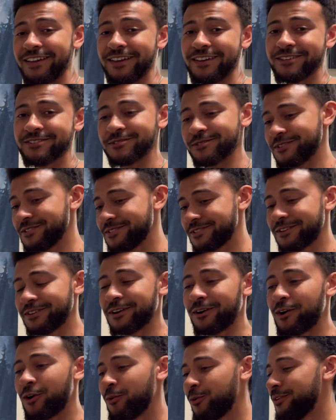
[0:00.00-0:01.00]
So she's gonna
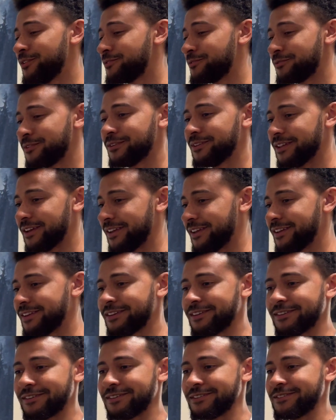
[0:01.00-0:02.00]
always feel like
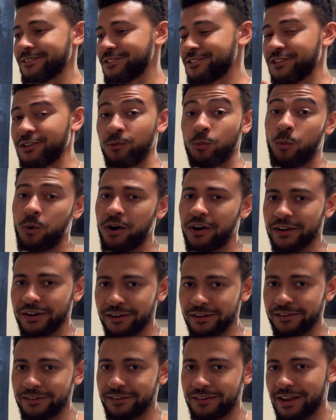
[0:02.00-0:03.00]
she won
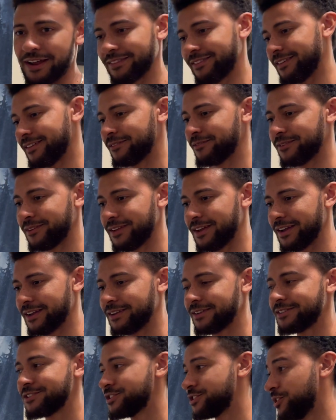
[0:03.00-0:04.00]
at the end of the day.
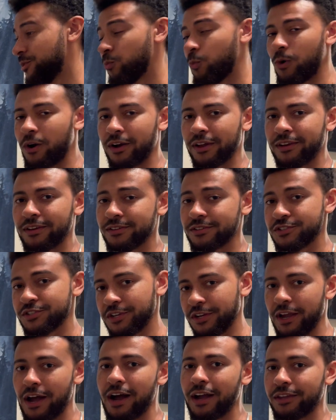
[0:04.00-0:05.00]
She won, she
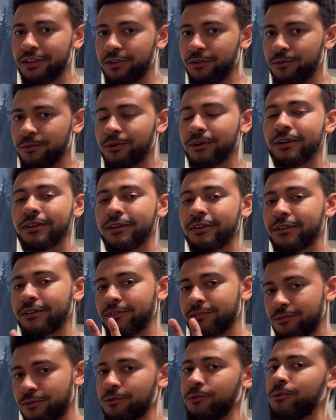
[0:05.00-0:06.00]
got you
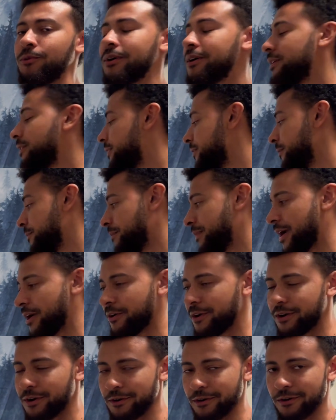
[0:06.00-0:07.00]
to
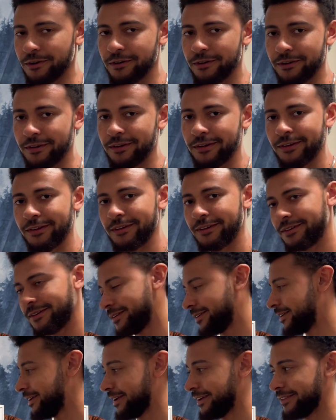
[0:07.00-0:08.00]
marry her.
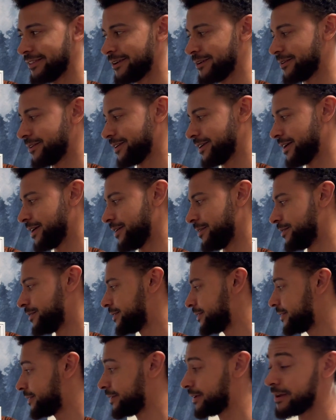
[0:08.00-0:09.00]
And there you go.
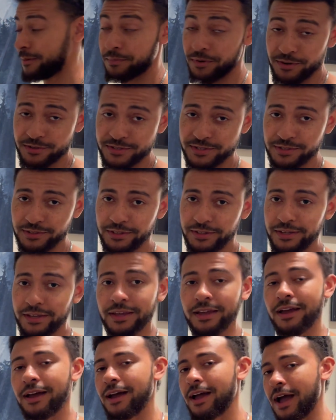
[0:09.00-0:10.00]
Personally,
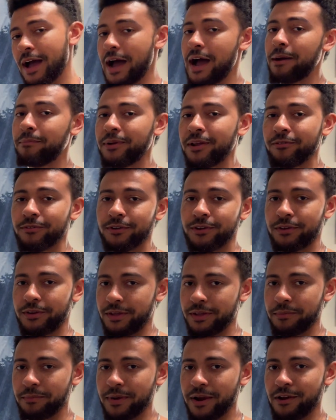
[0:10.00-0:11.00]
I'm never gonna
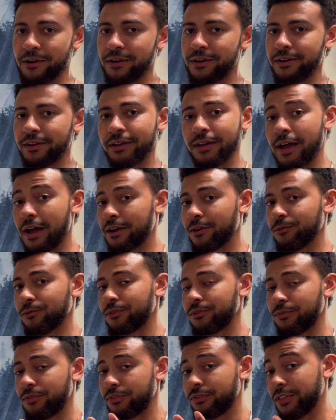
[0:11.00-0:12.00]
get married. I don't
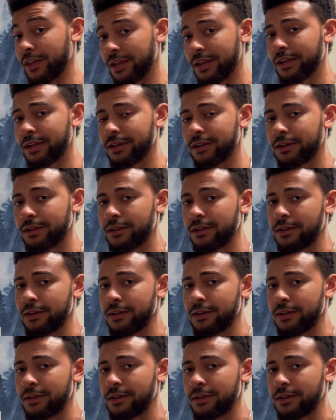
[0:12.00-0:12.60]
think.